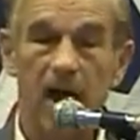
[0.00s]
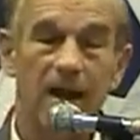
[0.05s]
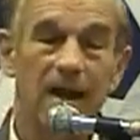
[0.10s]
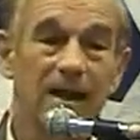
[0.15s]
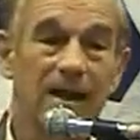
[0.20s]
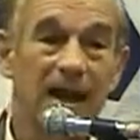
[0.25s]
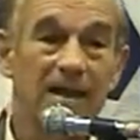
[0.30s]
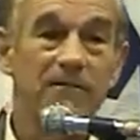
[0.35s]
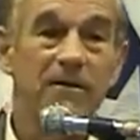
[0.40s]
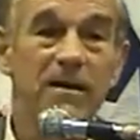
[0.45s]

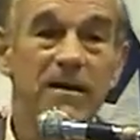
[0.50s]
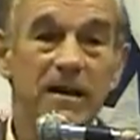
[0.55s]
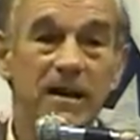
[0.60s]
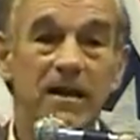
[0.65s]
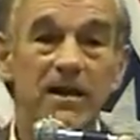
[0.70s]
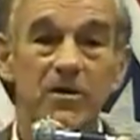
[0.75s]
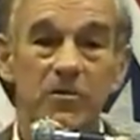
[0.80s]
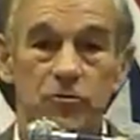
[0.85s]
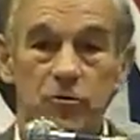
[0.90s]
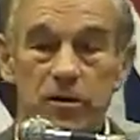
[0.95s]
11
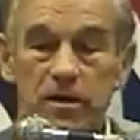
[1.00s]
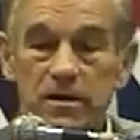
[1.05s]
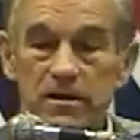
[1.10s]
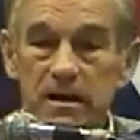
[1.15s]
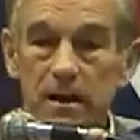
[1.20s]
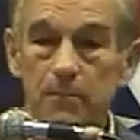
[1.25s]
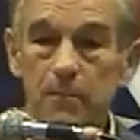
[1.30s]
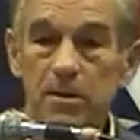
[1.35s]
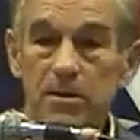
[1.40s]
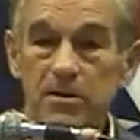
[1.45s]
countries
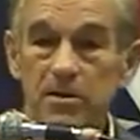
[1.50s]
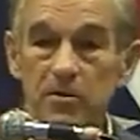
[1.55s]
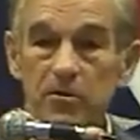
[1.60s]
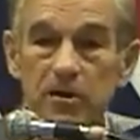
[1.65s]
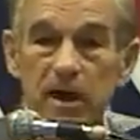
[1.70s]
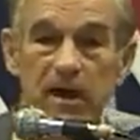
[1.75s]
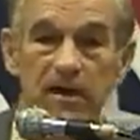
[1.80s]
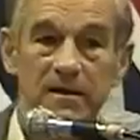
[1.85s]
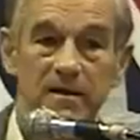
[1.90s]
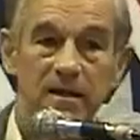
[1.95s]
up until
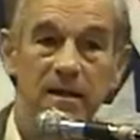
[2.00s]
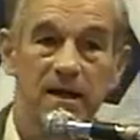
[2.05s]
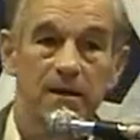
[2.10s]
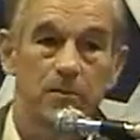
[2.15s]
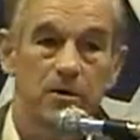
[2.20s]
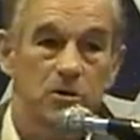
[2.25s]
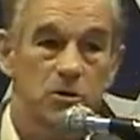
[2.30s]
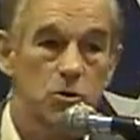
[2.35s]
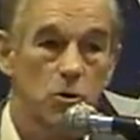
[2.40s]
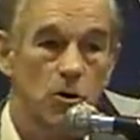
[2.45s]
that
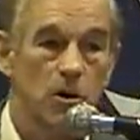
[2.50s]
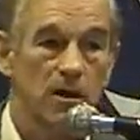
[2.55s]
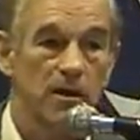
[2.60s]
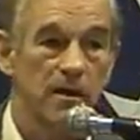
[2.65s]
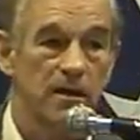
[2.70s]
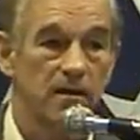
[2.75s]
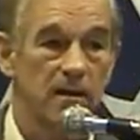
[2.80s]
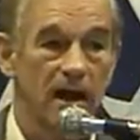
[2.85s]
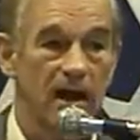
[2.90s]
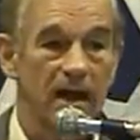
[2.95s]
time and shortly
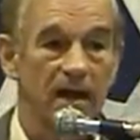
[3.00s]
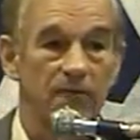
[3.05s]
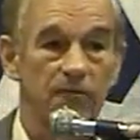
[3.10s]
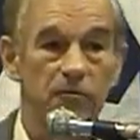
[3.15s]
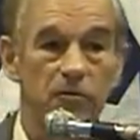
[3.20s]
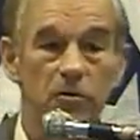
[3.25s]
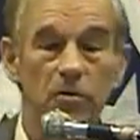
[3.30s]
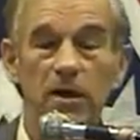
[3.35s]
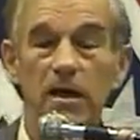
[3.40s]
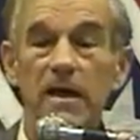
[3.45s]

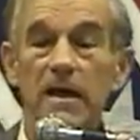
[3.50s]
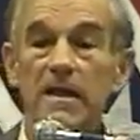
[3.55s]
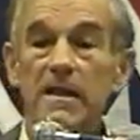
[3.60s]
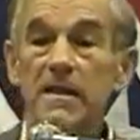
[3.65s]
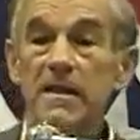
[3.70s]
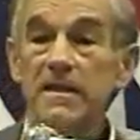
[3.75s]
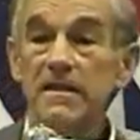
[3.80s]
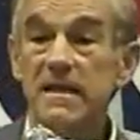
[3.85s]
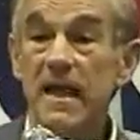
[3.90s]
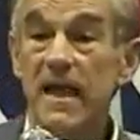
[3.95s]
thereafter in
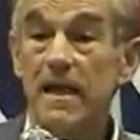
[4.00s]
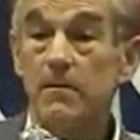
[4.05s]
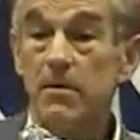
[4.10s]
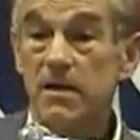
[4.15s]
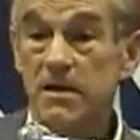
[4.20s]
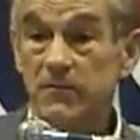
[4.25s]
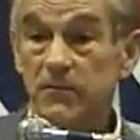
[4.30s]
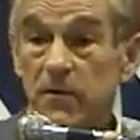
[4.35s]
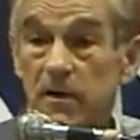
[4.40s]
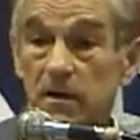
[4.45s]
this
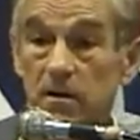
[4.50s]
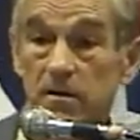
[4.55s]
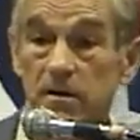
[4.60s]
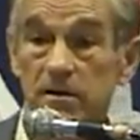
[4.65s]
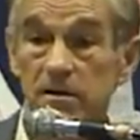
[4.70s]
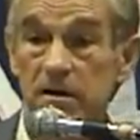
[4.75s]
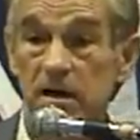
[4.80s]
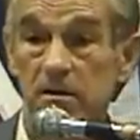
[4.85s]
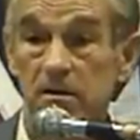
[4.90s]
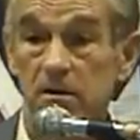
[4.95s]
hemisphere,
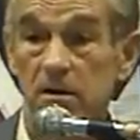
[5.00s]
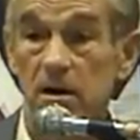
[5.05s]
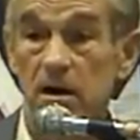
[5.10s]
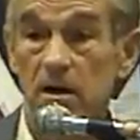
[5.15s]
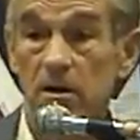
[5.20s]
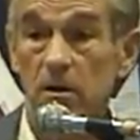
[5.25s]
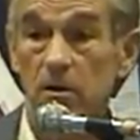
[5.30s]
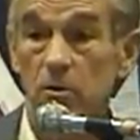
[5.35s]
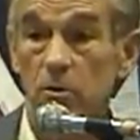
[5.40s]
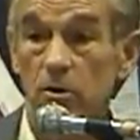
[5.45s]

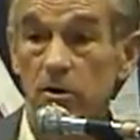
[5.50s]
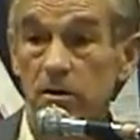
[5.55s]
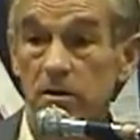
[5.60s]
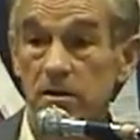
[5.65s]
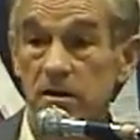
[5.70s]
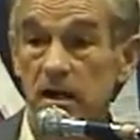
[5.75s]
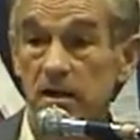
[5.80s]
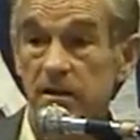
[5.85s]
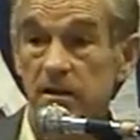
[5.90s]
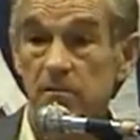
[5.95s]
in North and
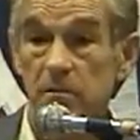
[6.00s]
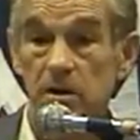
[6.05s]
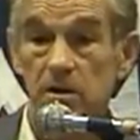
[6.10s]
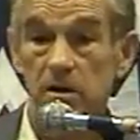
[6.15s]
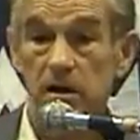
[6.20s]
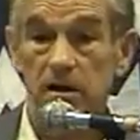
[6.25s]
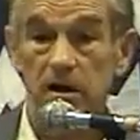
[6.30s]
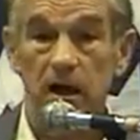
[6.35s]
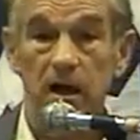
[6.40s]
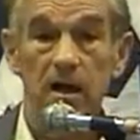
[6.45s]
South
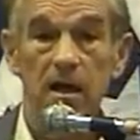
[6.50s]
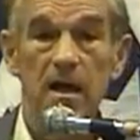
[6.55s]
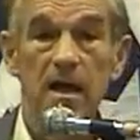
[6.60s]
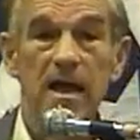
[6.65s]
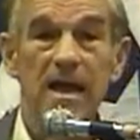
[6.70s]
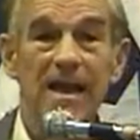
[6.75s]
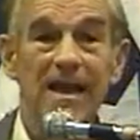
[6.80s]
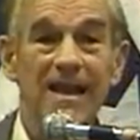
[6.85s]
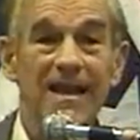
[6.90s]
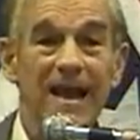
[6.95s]
America.
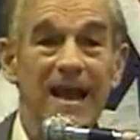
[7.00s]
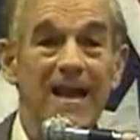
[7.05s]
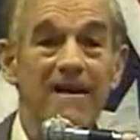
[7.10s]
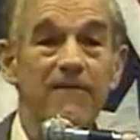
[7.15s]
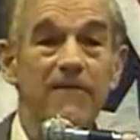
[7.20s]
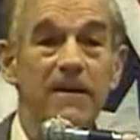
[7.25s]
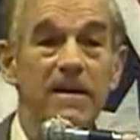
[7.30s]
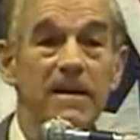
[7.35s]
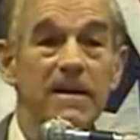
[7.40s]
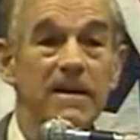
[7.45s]

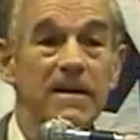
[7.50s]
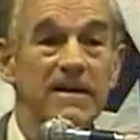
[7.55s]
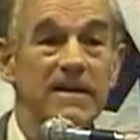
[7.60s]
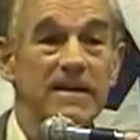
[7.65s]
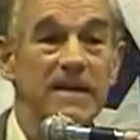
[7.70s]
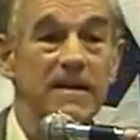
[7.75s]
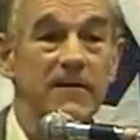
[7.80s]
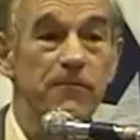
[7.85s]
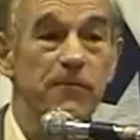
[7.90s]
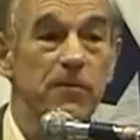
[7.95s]
11
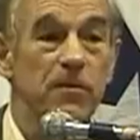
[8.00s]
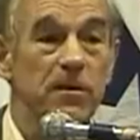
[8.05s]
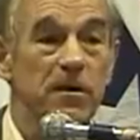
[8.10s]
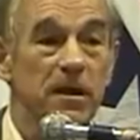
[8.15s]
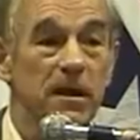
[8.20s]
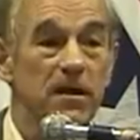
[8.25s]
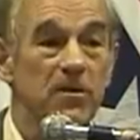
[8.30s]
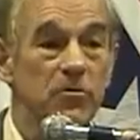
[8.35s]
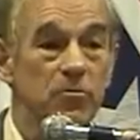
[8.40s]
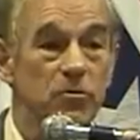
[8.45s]
different
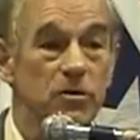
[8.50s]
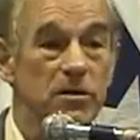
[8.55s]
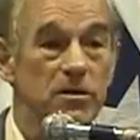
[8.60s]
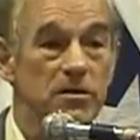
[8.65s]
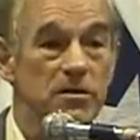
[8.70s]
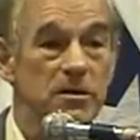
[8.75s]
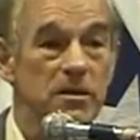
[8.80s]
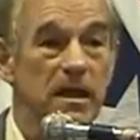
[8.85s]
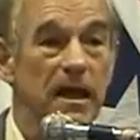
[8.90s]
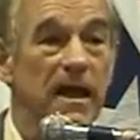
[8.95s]

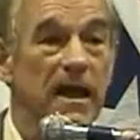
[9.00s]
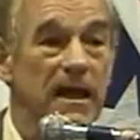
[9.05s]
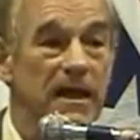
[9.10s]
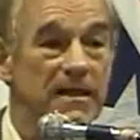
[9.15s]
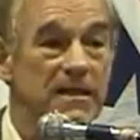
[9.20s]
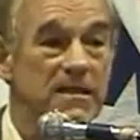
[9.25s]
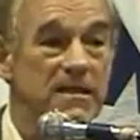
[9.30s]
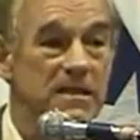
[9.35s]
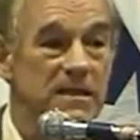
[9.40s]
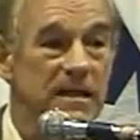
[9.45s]
countries that
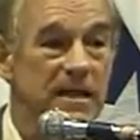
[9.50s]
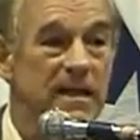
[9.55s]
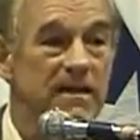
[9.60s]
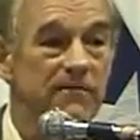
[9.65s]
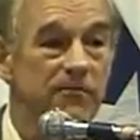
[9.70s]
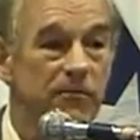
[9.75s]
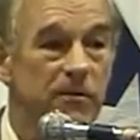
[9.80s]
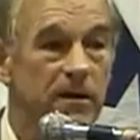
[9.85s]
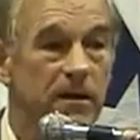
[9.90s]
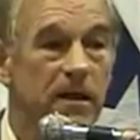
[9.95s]
had
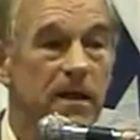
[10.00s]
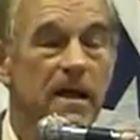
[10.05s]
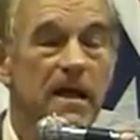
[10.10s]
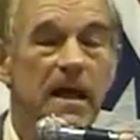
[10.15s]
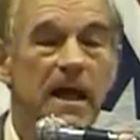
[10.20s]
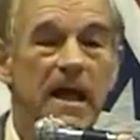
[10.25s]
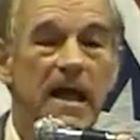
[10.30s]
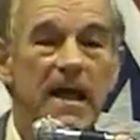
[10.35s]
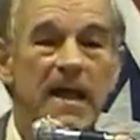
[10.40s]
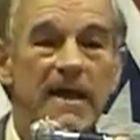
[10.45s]
slavery.
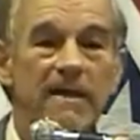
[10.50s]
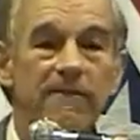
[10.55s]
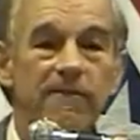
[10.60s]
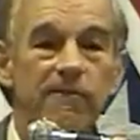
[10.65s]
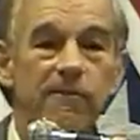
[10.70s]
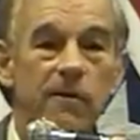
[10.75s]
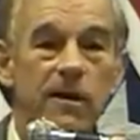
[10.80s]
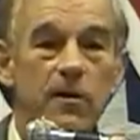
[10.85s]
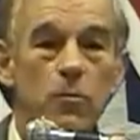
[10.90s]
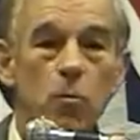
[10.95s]

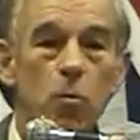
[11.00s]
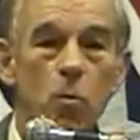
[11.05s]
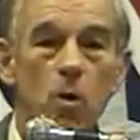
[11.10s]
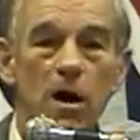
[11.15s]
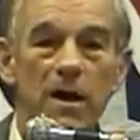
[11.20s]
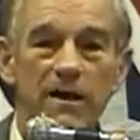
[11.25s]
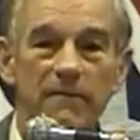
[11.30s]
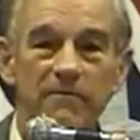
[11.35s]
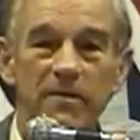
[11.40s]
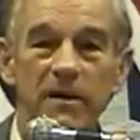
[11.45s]
Every
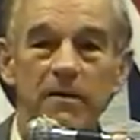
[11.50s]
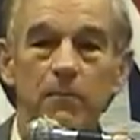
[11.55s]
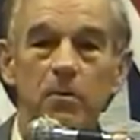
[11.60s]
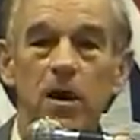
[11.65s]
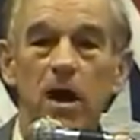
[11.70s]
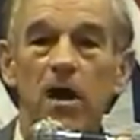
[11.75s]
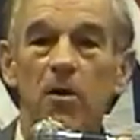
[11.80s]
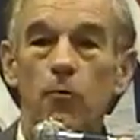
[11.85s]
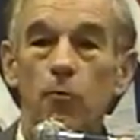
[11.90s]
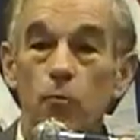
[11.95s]
one of them
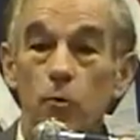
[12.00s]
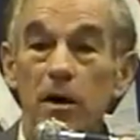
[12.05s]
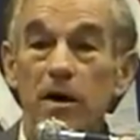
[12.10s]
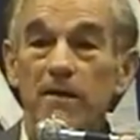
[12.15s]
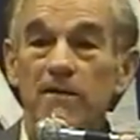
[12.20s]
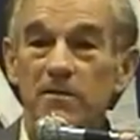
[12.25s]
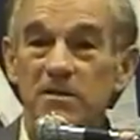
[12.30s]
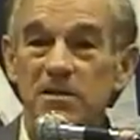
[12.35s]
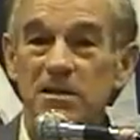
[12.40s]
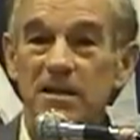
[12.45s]
got rid
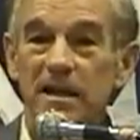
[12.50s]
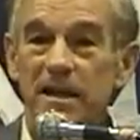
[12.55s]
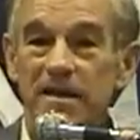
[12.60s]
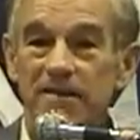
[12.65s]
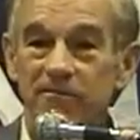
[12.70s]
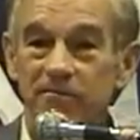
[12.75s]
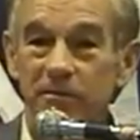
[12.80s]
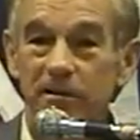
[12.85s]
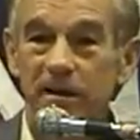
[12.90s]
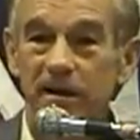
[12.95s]
of
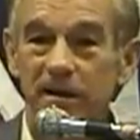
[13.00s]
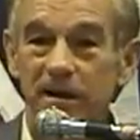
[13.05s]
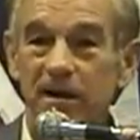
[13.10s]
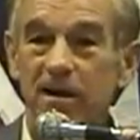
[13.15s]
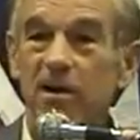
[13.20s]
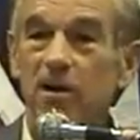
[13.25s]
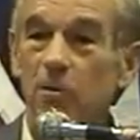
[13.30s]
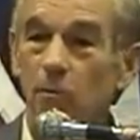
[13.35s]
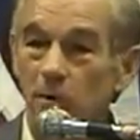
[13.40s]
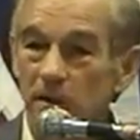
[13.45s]
slavery
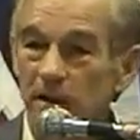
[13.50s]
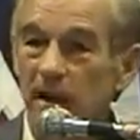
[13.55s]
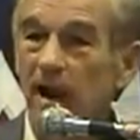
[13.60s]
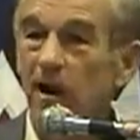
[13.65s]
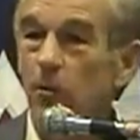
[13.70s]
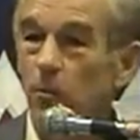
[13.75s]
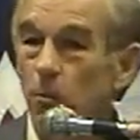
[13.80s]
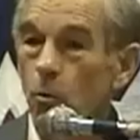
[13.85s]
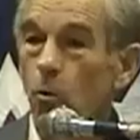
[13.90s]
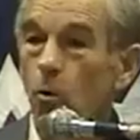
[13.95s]

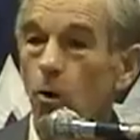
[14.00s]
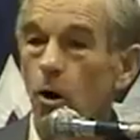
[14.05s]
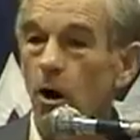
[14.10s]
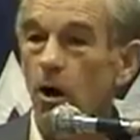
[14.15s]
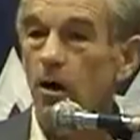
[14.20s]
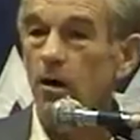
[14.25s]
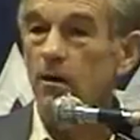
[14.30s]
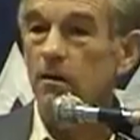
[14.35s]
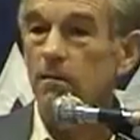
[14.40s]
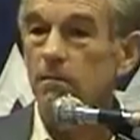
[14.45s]
without war.